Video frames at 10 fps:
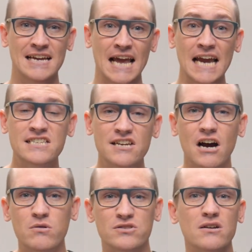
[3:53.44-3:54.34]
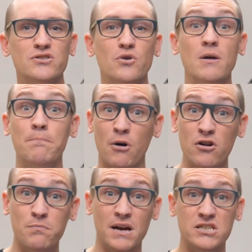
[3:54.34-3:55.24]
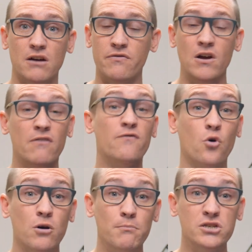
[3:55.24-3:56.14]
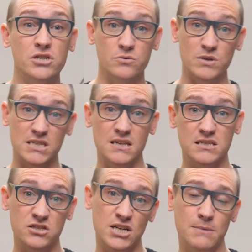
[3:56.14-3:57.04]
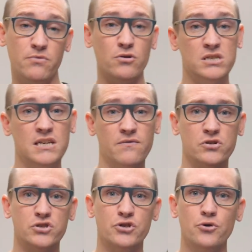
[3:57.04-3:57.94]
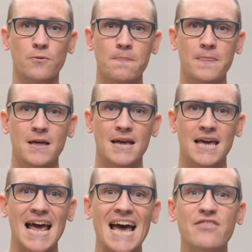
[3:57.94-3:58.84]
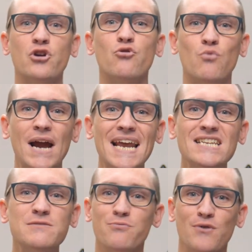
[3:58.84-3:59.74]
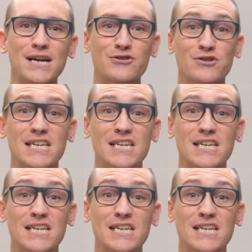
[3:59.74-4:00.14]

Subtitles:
Antioch was also the birthplace of foreign missions. We see this in chapter 13, verse 2. And it had the greatest preachers